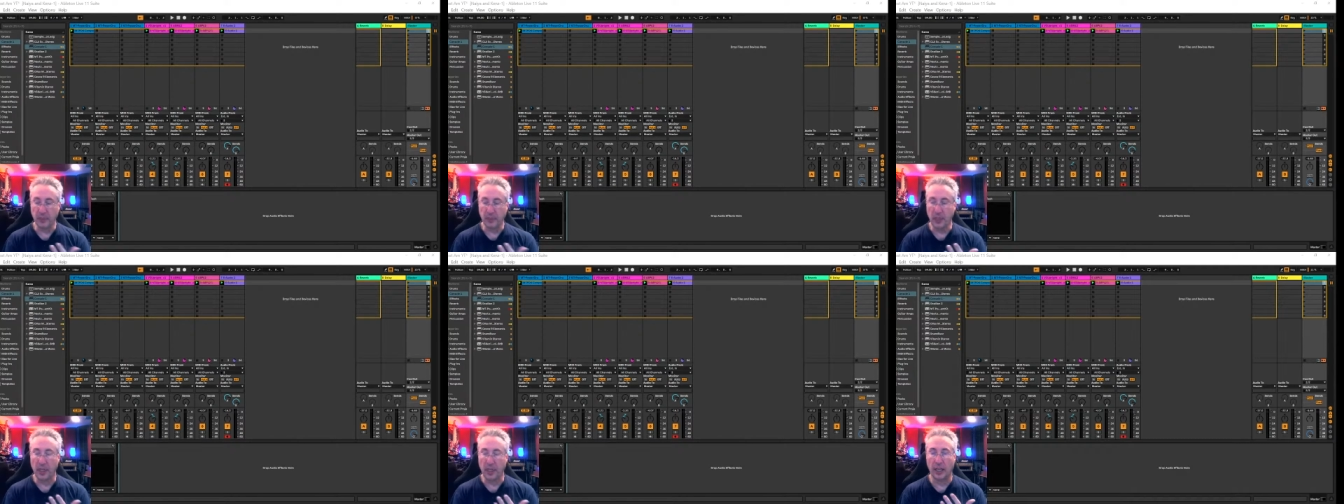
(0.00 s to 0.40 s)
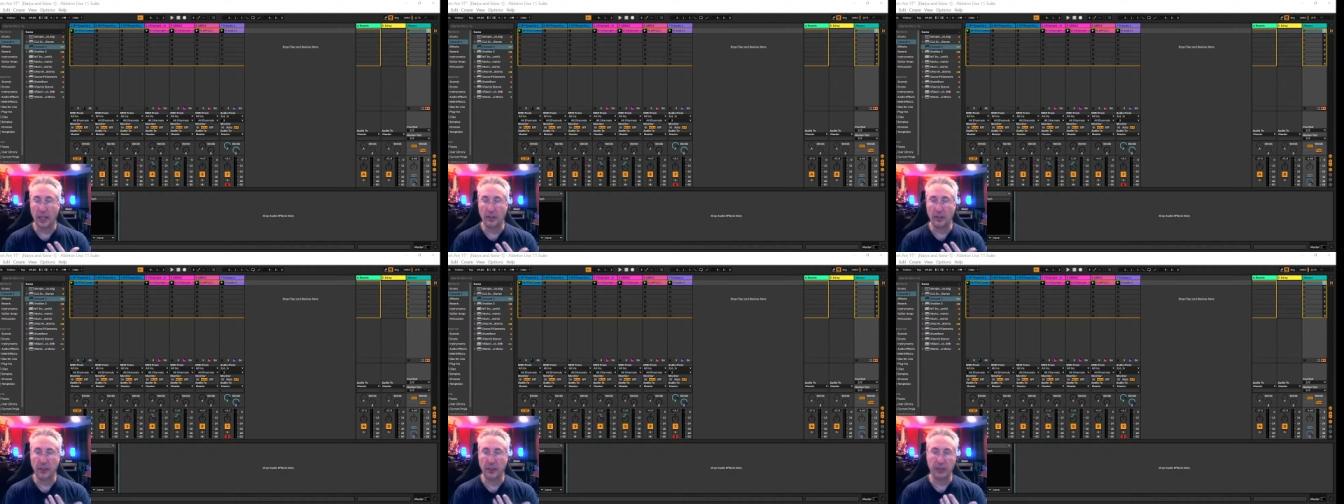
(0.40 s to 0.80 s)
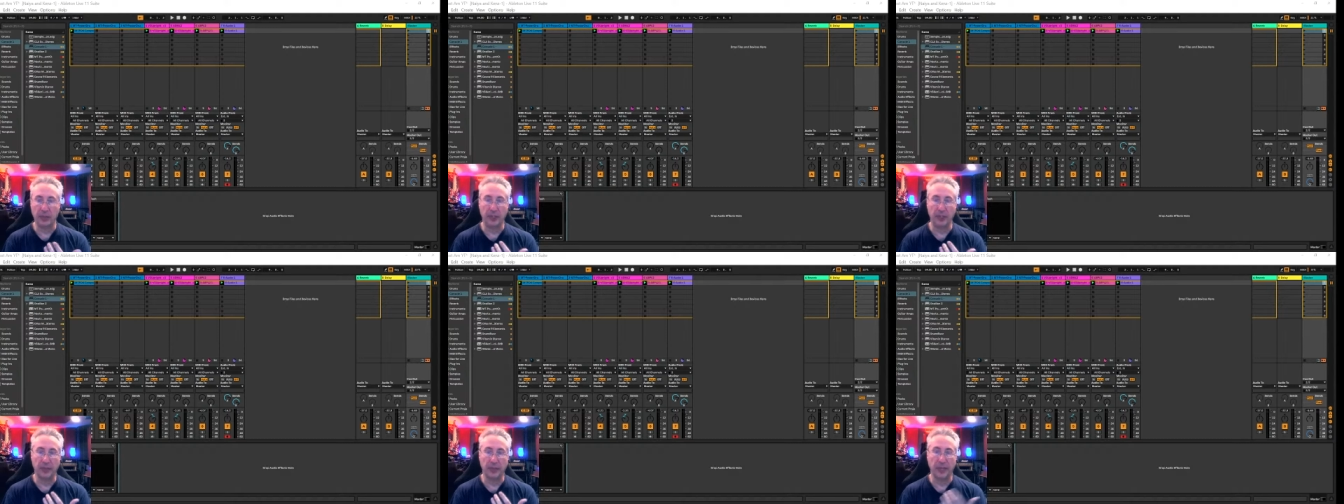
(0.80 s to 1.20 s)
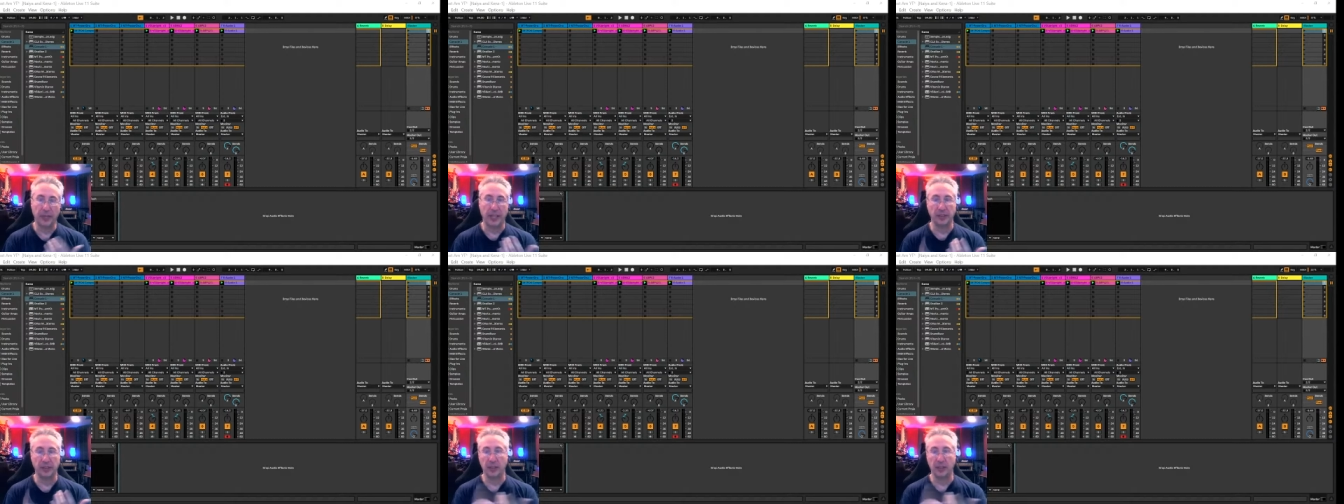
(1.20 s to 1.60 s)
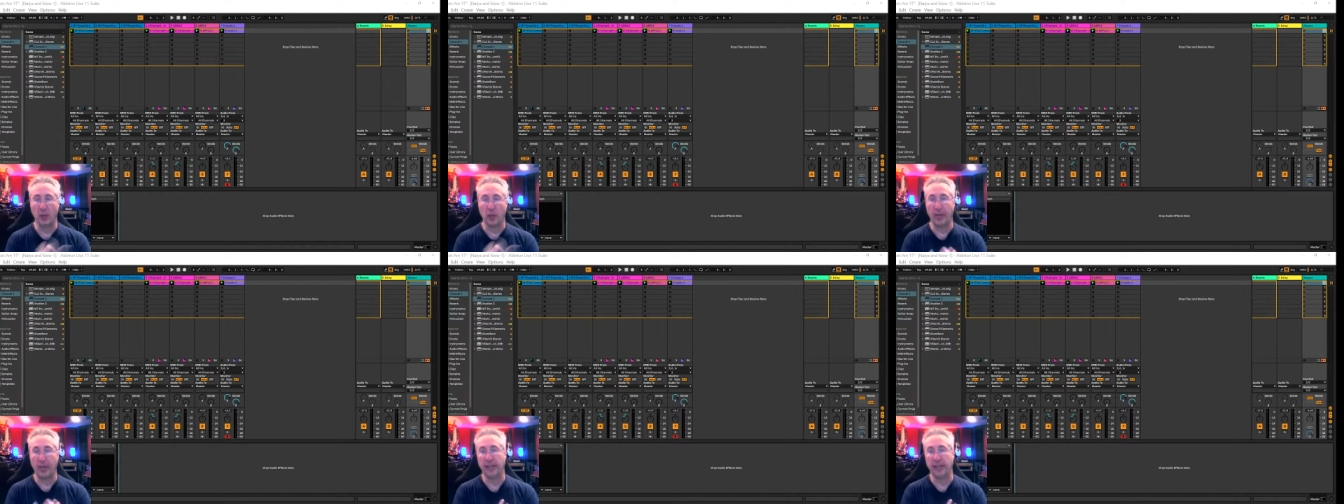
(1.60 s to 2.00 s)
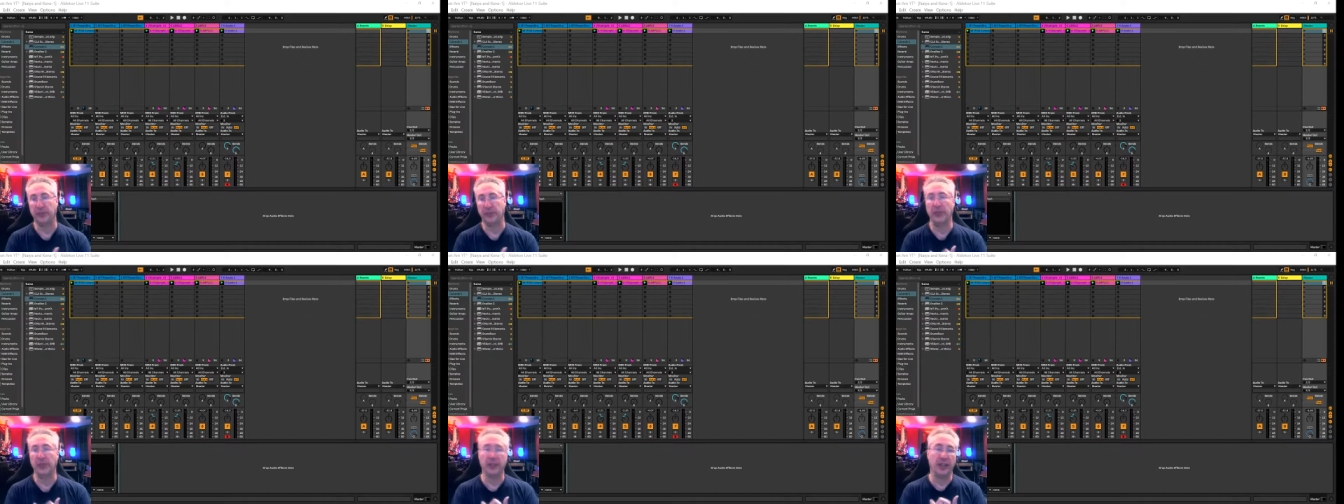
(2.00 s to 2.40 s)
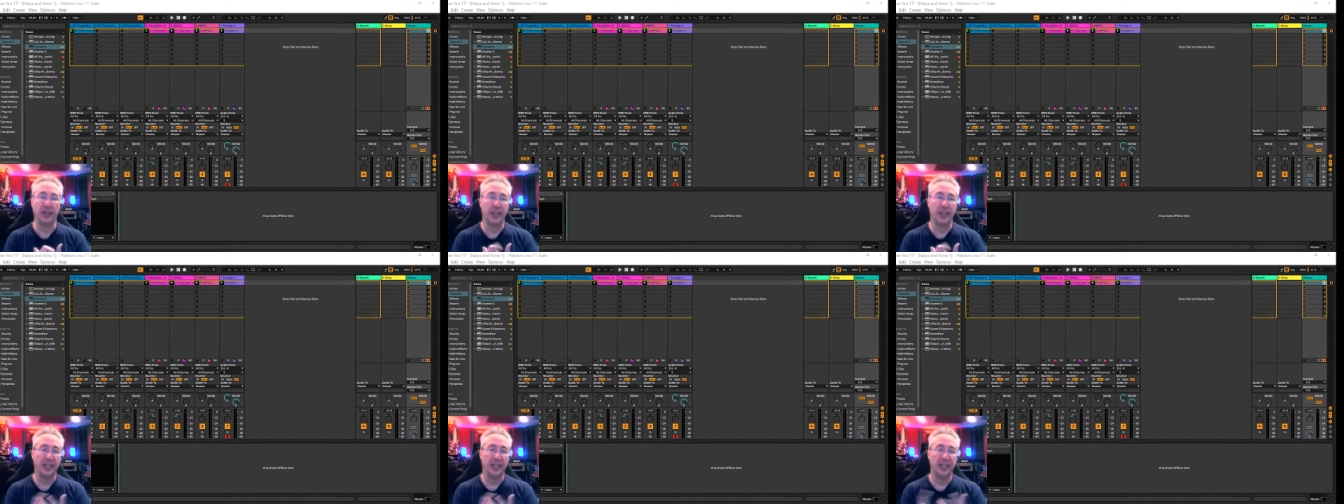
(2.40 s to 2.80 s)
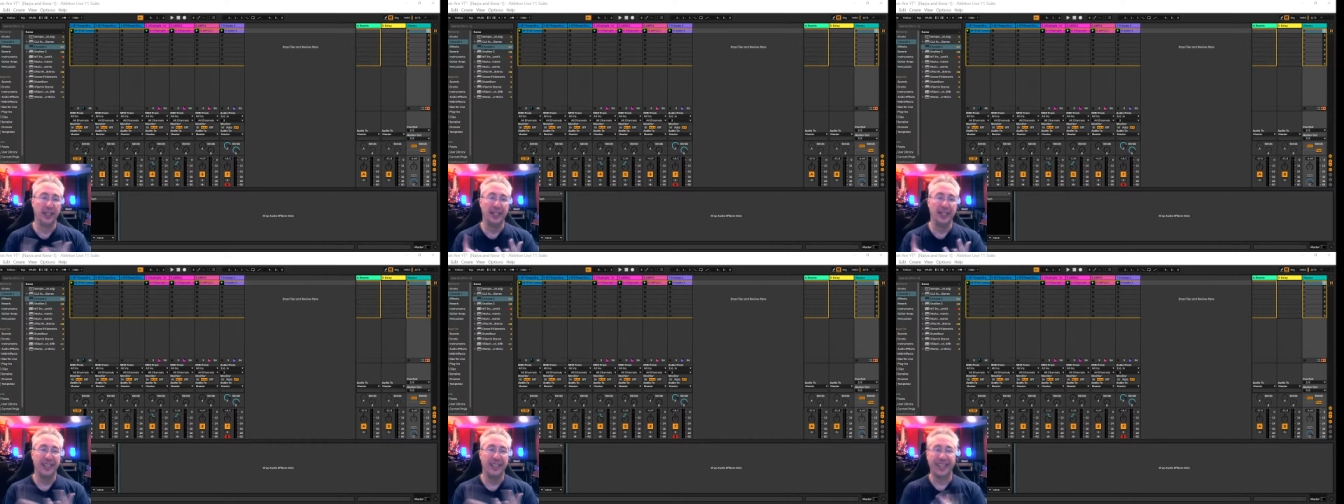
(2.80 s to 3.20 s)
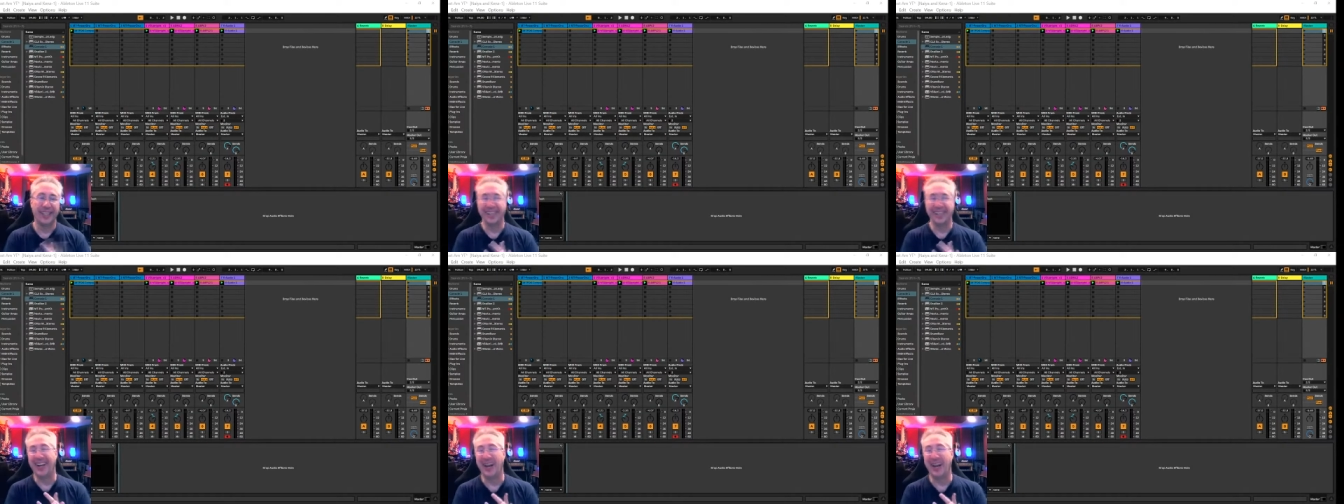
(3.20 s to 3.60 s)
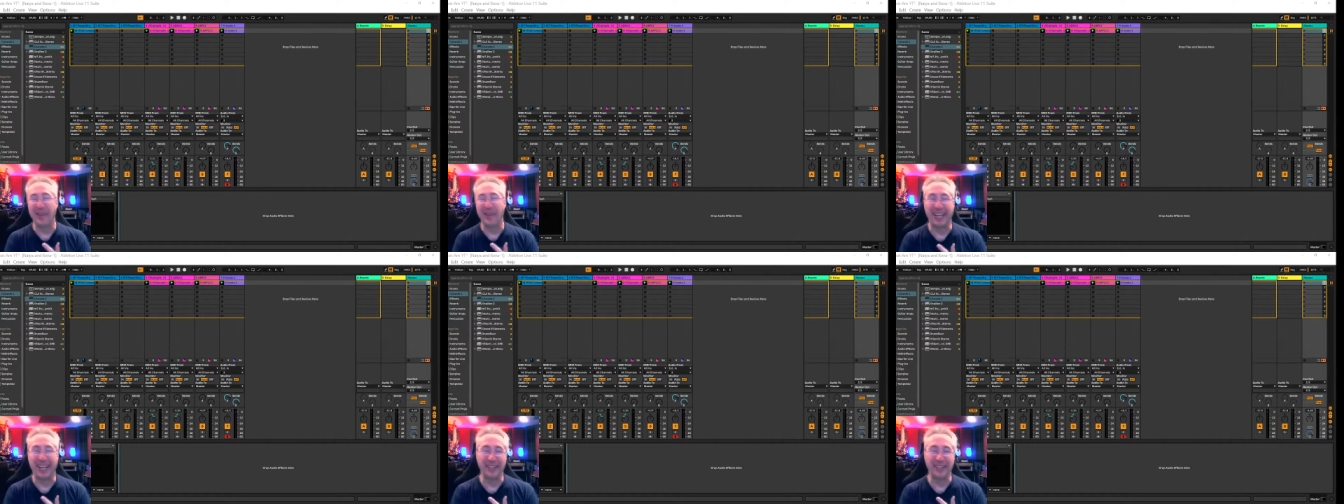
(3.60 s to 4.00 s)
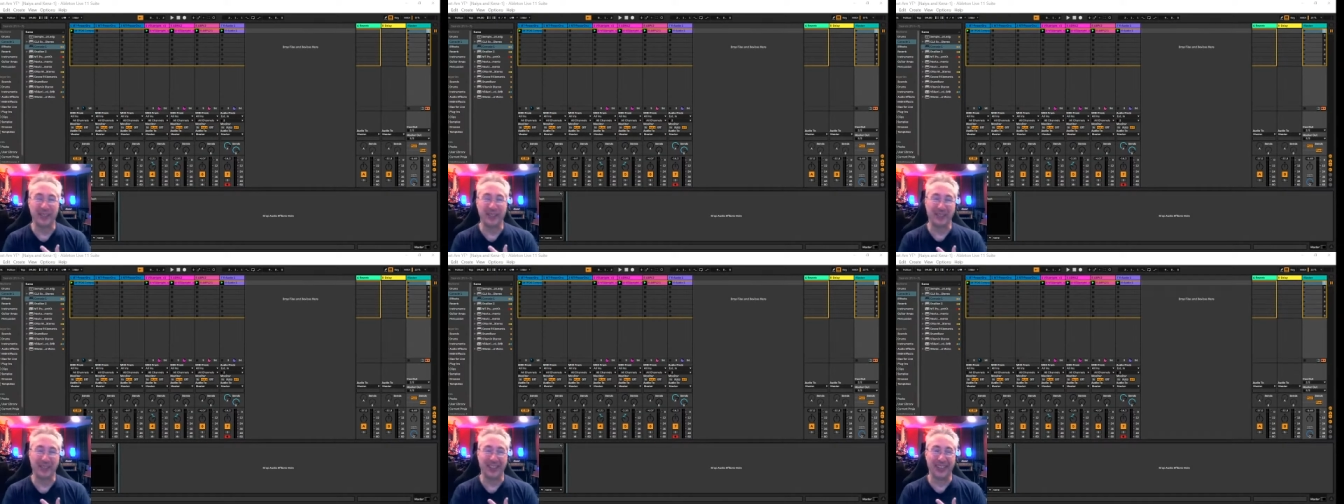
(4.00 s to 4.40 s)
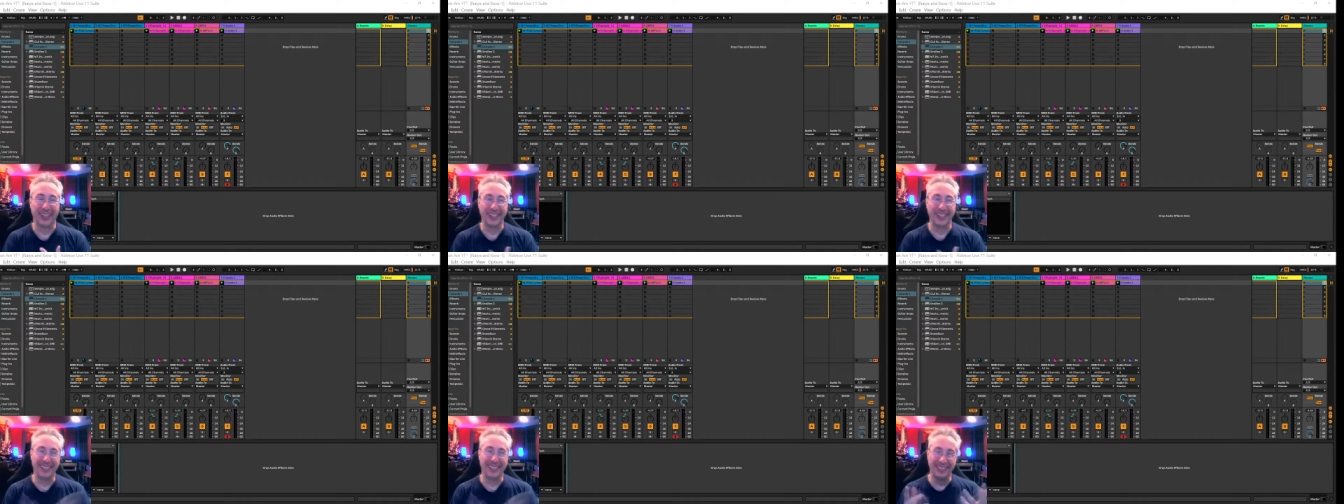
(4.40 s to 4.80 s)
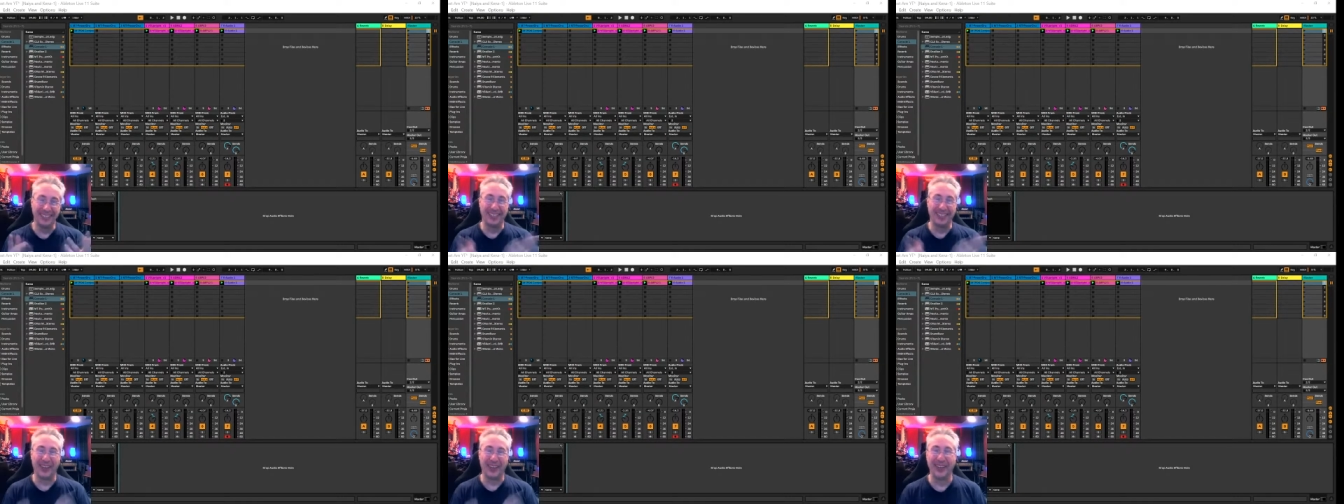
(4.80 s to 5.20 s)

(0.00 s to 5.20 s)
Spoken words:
especially if it has low pass filter and high pass filter. So